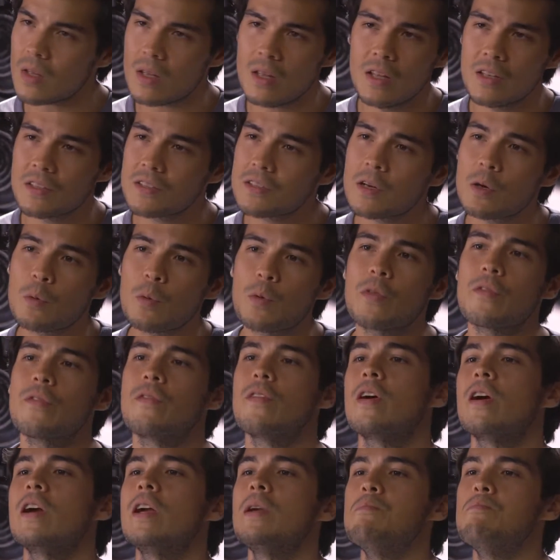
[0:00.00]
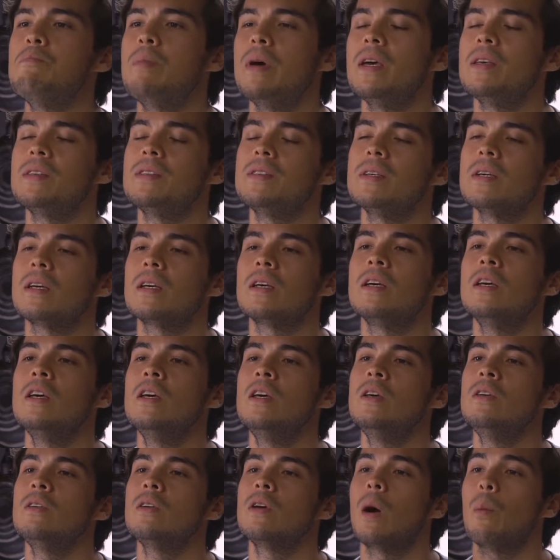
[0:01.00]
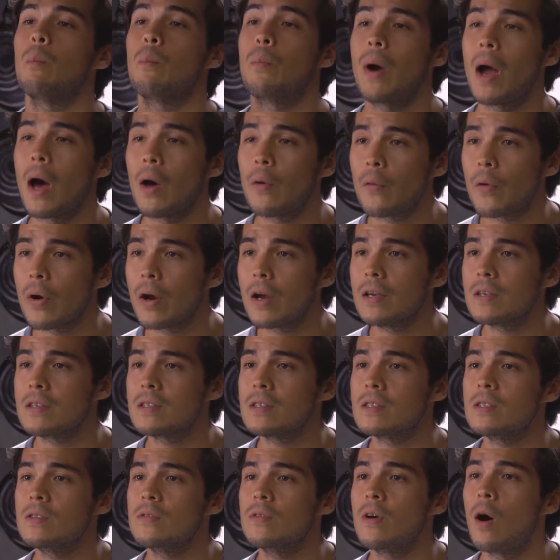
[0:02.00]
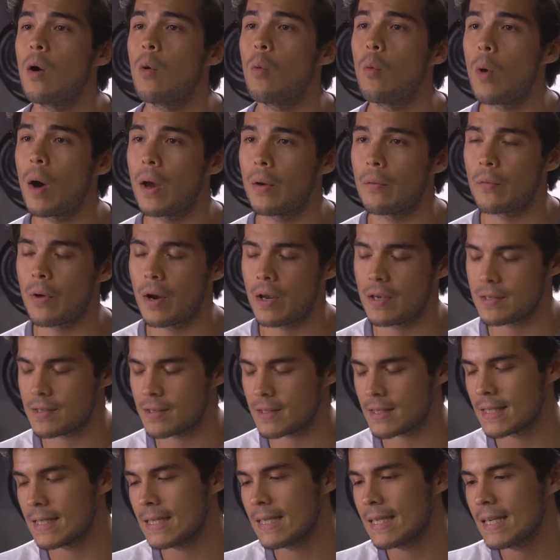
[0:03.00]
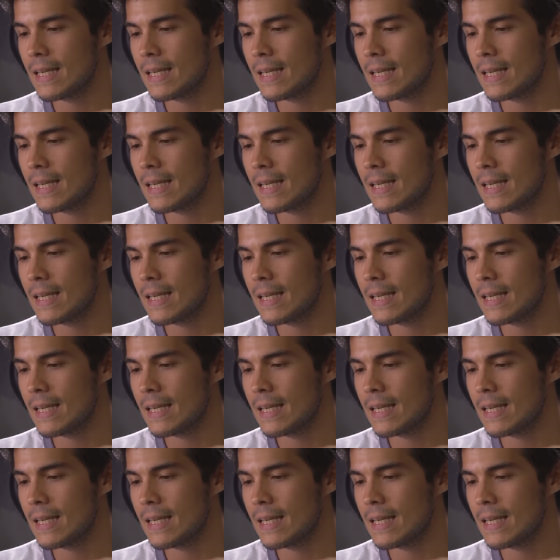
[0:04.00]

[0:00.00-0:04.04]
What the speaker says: Let's start with the very basic. You got brown rice, you got white rice.